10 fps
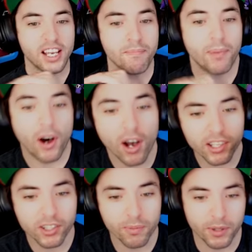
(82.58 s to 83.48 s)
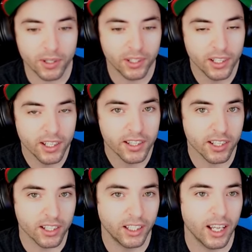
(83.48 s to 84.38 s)
impossible to
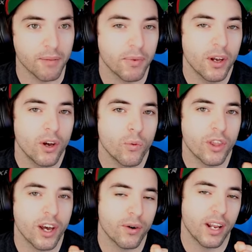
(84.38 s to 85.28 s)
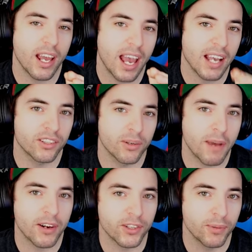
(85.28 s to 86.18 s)
clip without X amount of